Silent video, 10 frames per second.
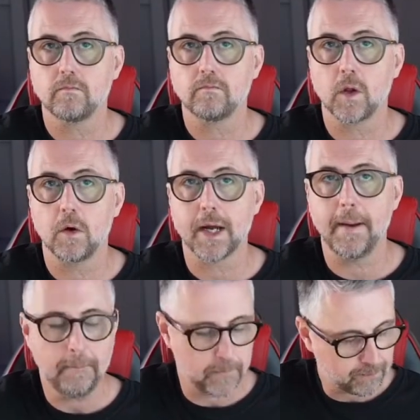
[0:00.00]
Okay?
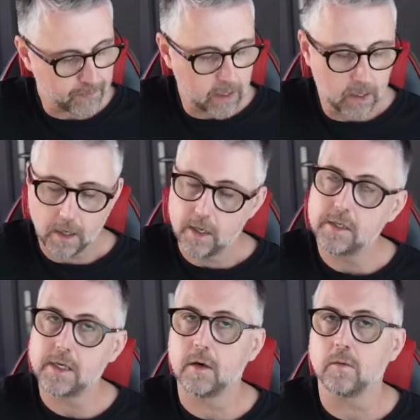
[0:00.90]

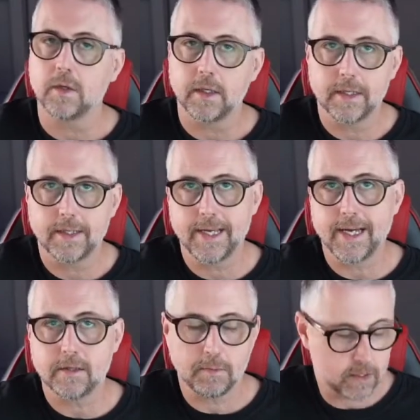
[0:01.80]
So,
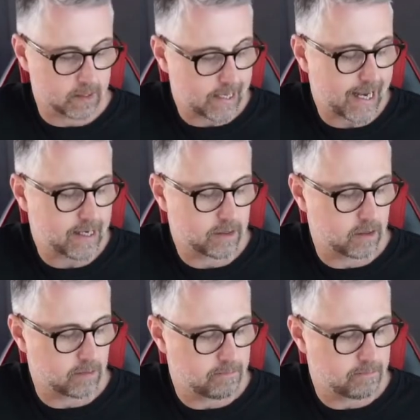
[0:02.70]
Desmond has a